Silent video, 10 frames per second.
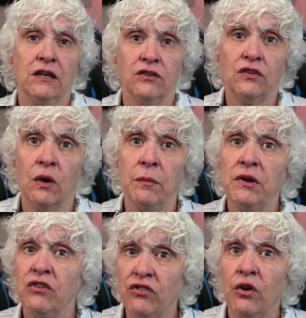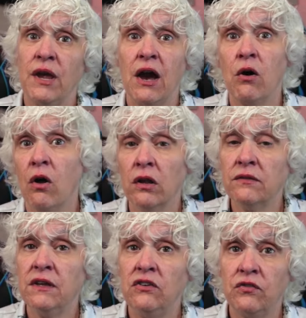So I'm going to show you how all
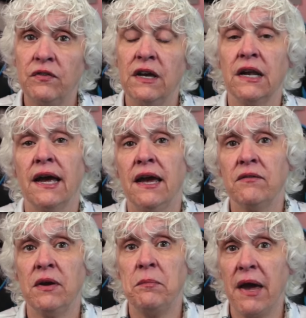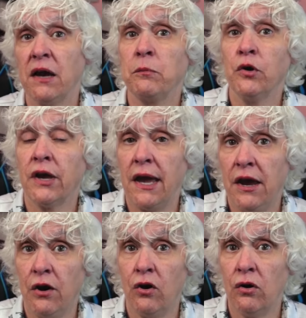of these fit. I have a MacBook
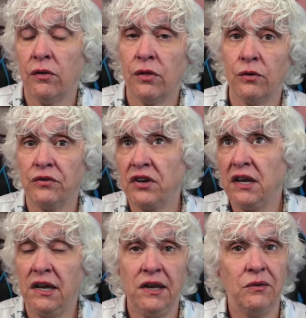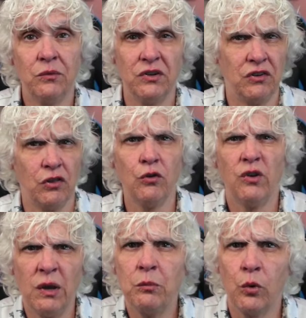Air 13, what is it,
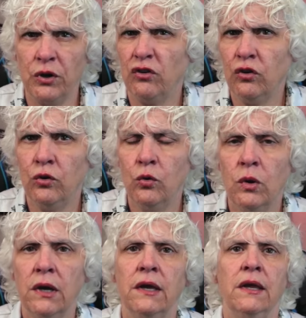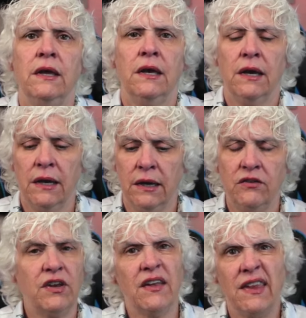13.2.
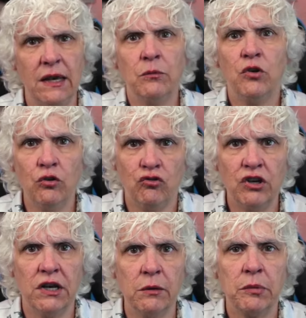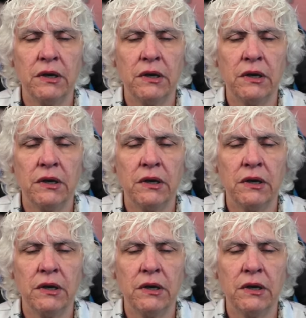It's got the M2 chip.